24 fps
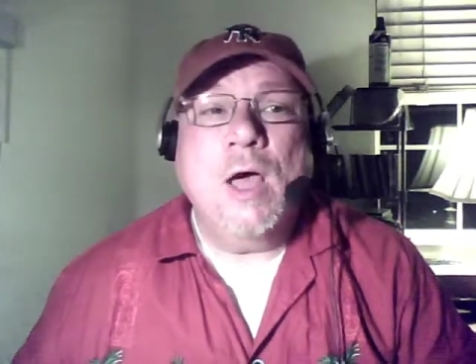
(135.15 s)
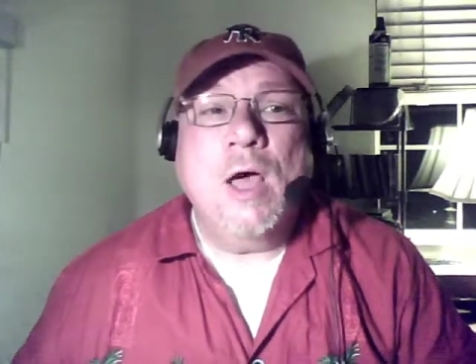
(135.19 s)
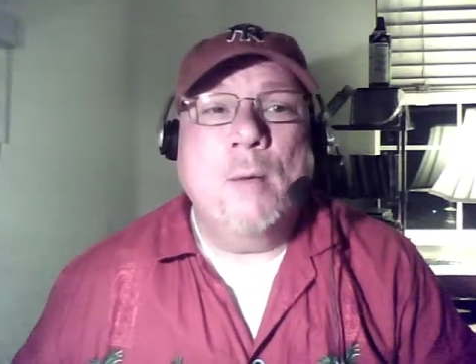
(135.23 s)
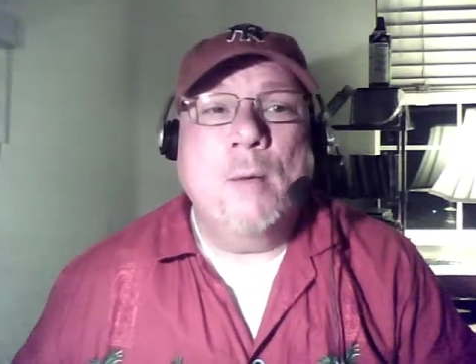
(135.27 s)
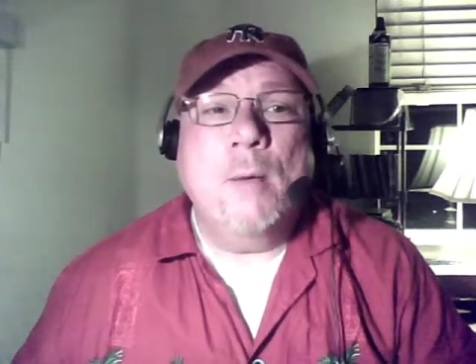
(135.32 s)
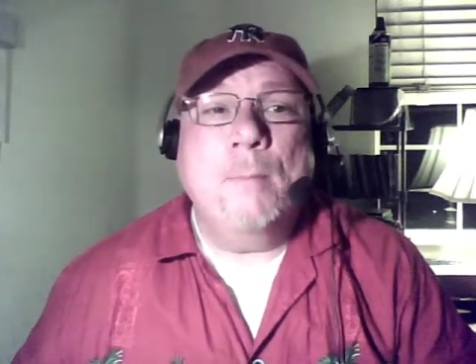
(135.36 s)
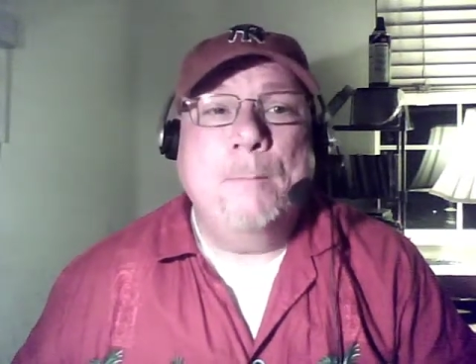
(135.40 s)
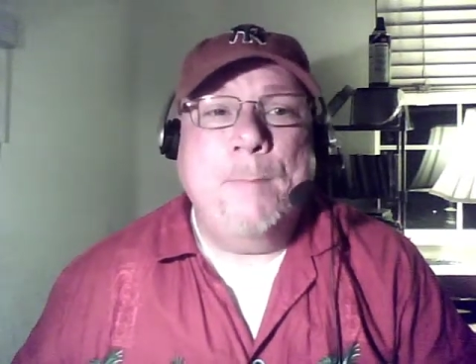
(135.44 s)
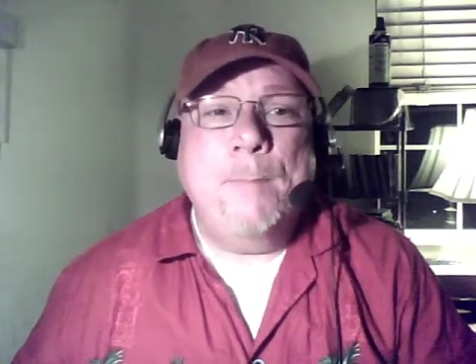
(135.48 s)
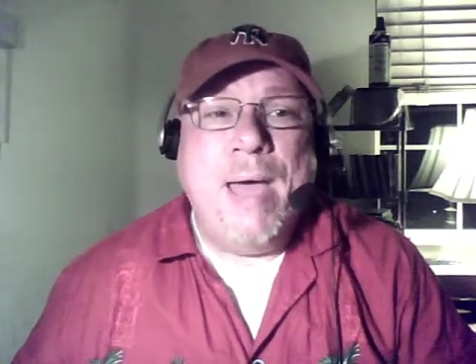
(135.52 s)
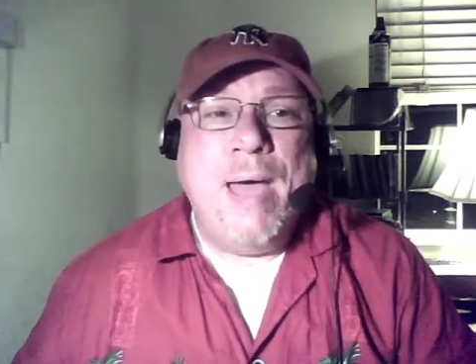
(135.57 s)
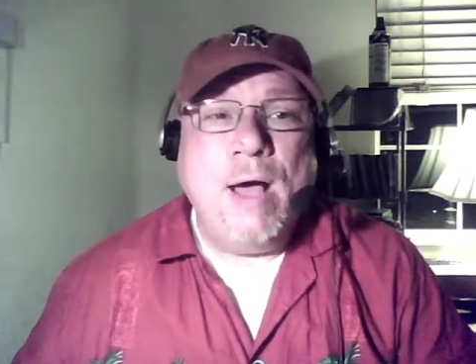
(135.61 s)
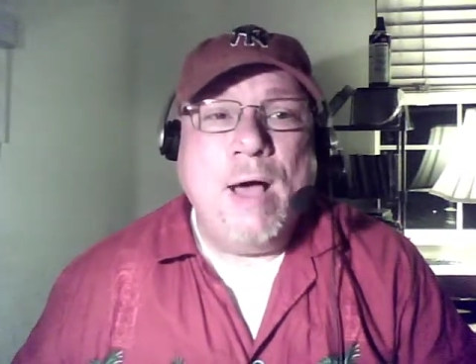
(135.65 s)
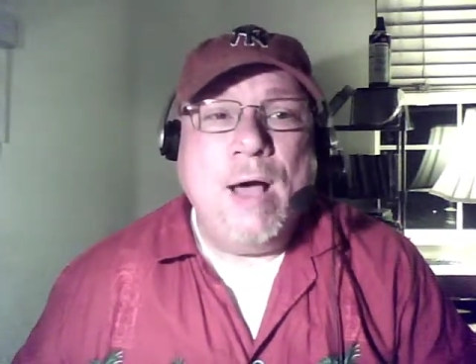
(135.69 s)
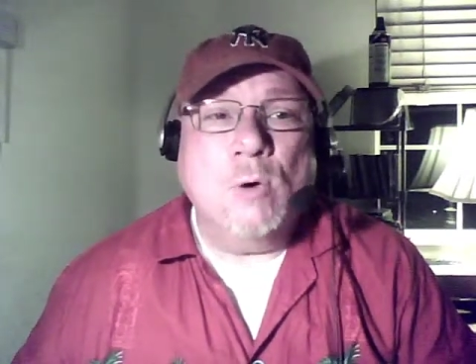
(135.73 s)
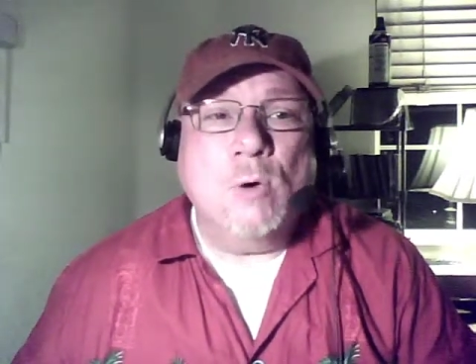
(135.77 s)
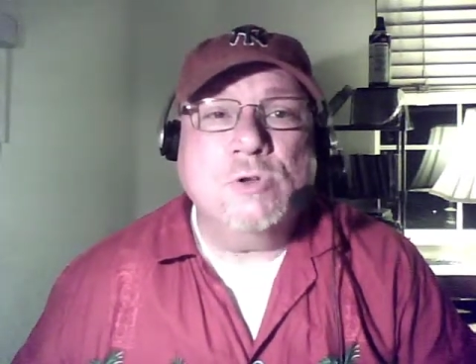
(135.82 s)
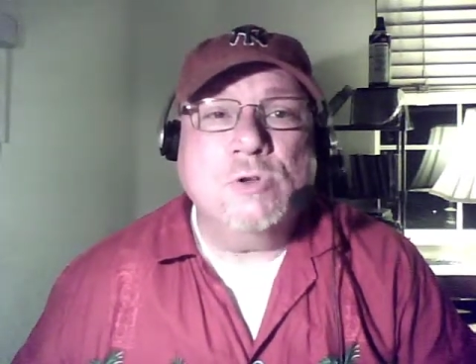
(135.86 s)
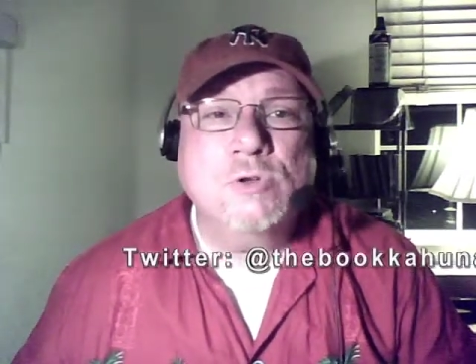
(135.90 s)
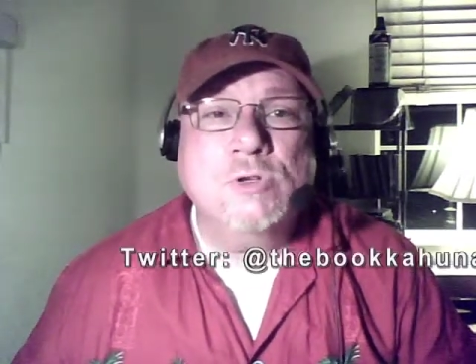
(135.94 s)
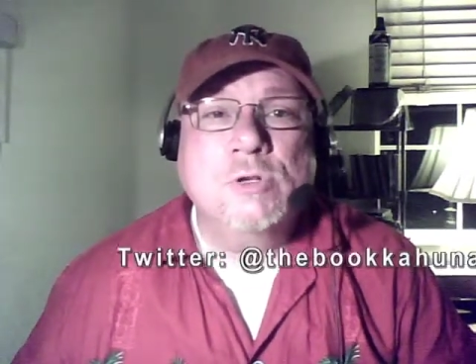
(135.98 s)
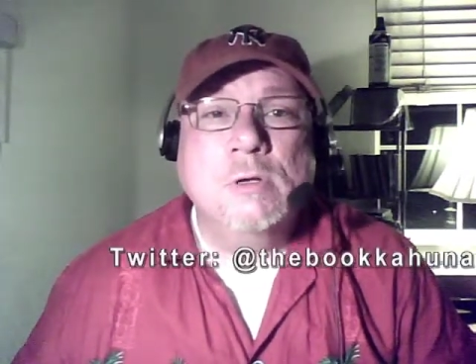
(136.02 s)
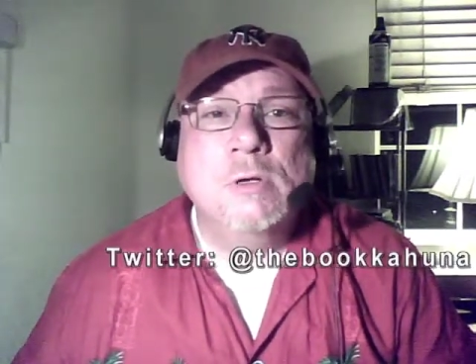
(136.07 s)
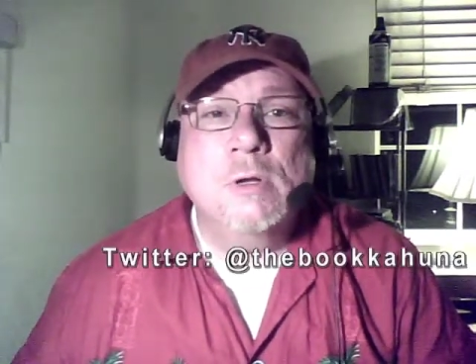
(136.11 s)

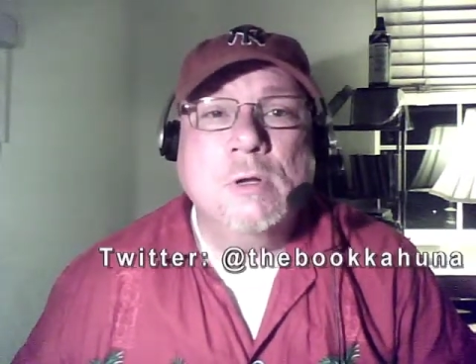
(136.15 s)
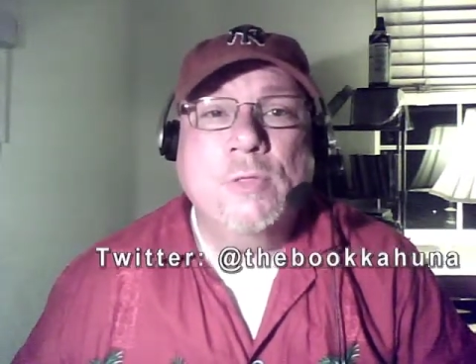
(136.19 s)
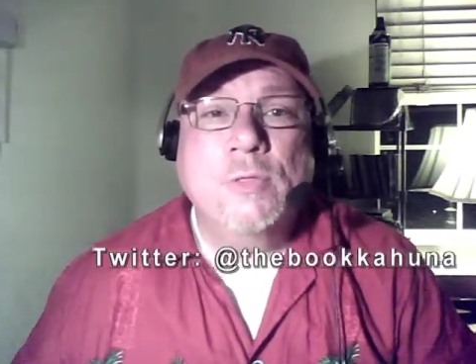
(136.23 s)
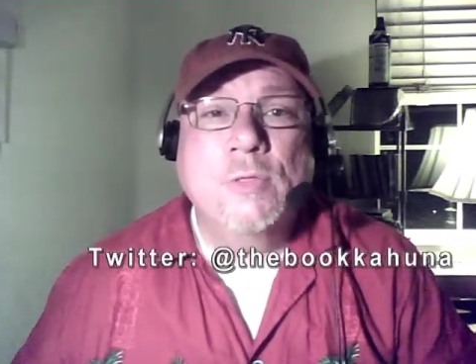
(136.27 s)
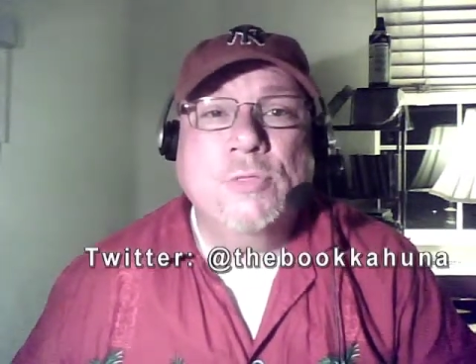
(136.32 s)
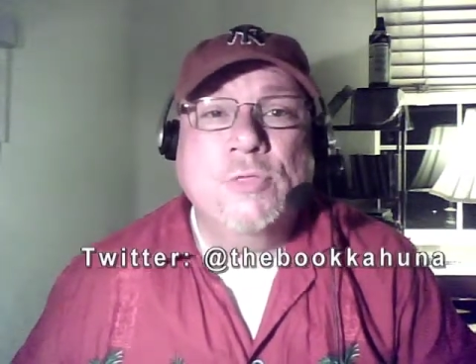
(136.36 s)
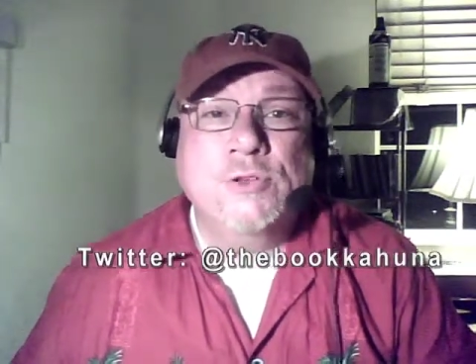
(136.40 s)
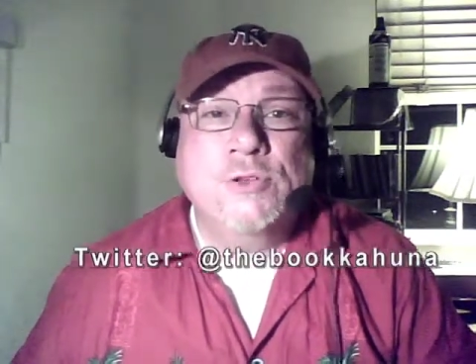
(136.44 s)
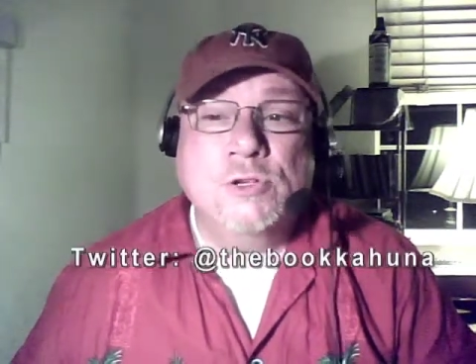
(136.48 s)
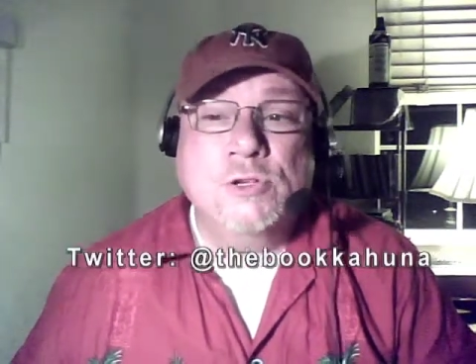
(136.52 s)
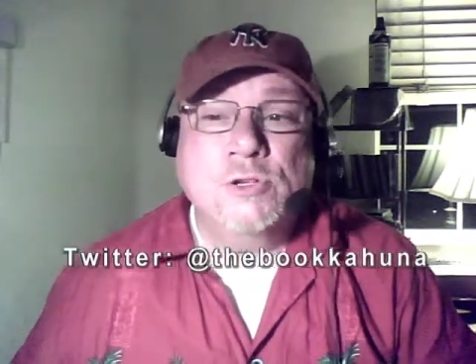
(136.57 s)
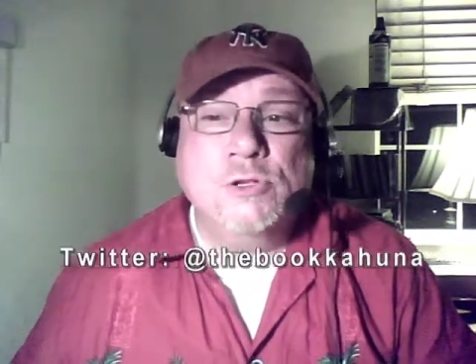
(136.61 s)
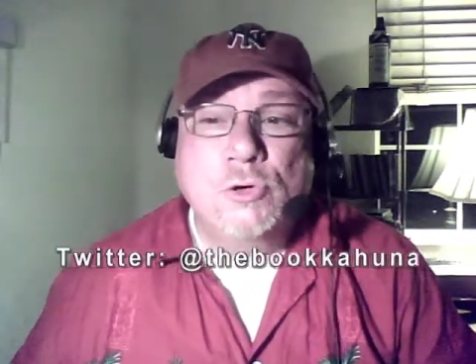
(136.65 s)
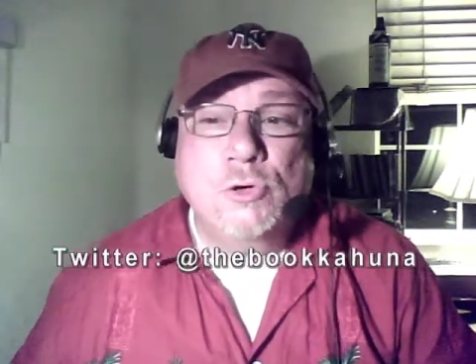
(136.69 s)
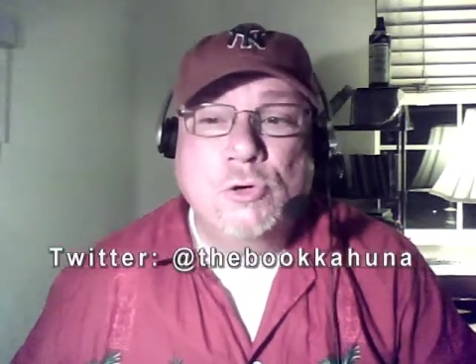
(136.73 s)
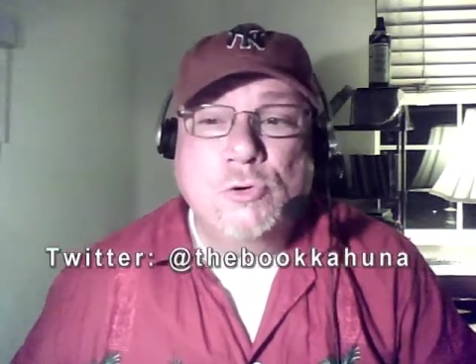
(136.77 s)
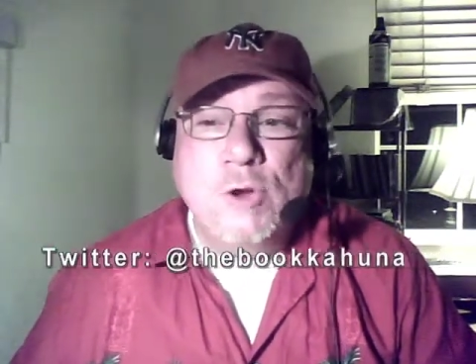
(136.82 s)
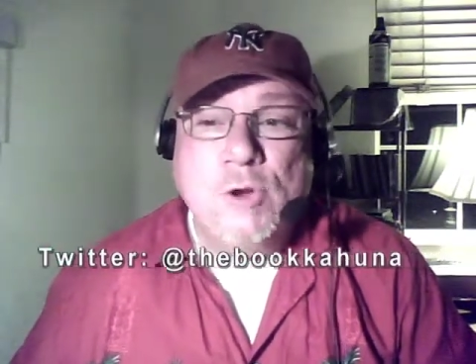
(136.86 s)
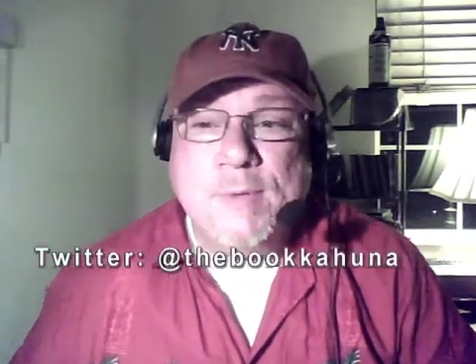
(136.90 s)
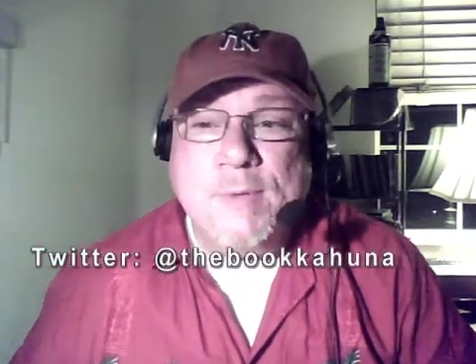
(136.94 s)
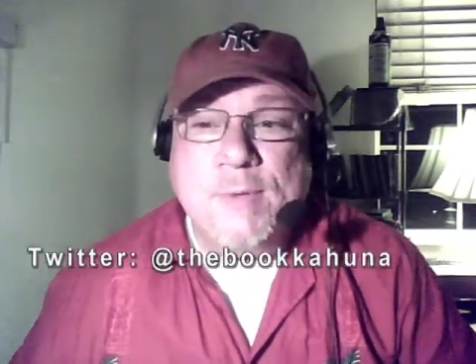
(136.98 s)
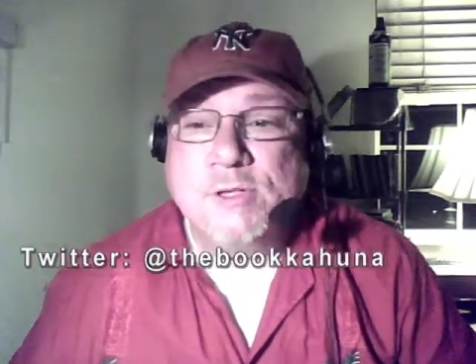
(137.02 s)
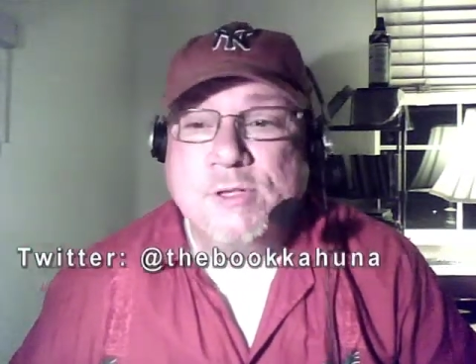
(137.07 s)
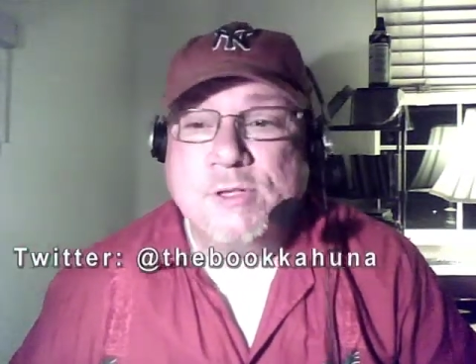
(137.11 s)
about the
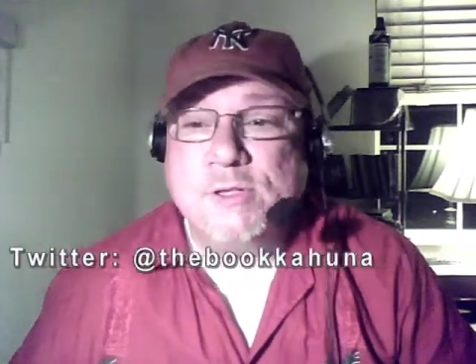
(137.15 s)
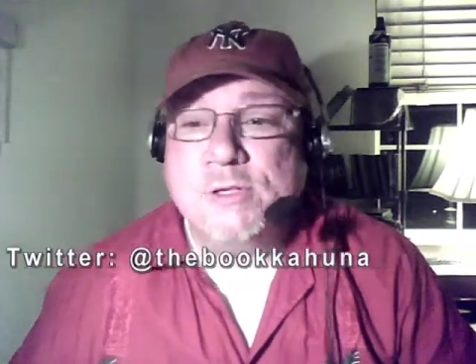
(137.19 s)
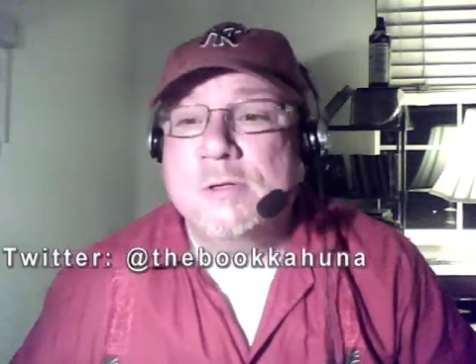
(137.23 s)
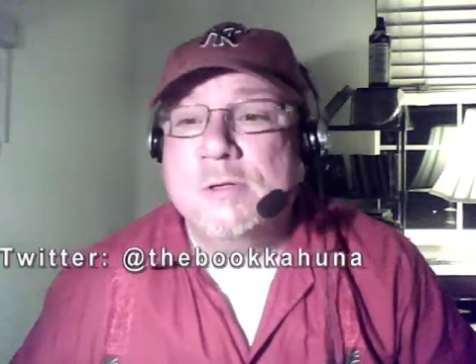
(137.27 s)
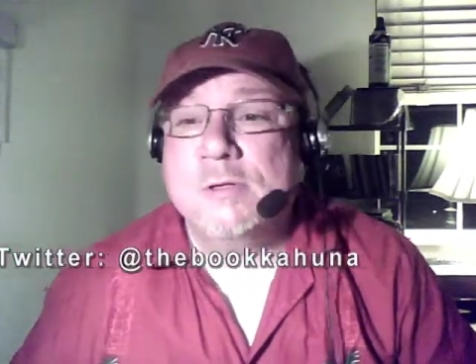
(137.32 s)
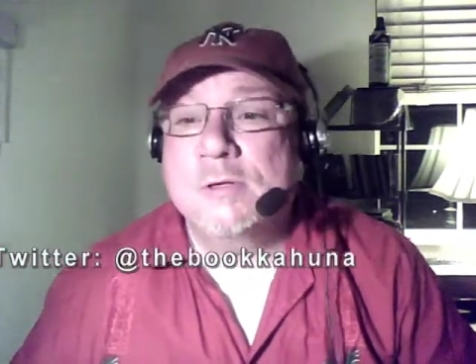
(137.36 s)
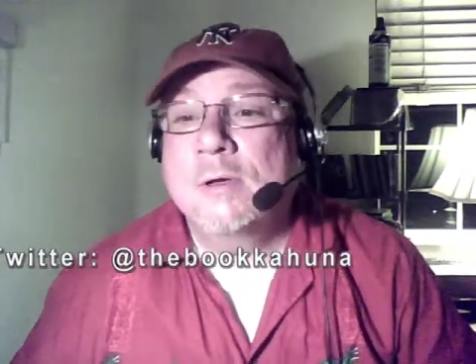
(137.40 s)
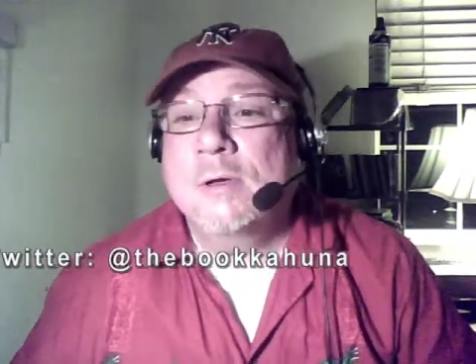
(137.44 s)
disagreements.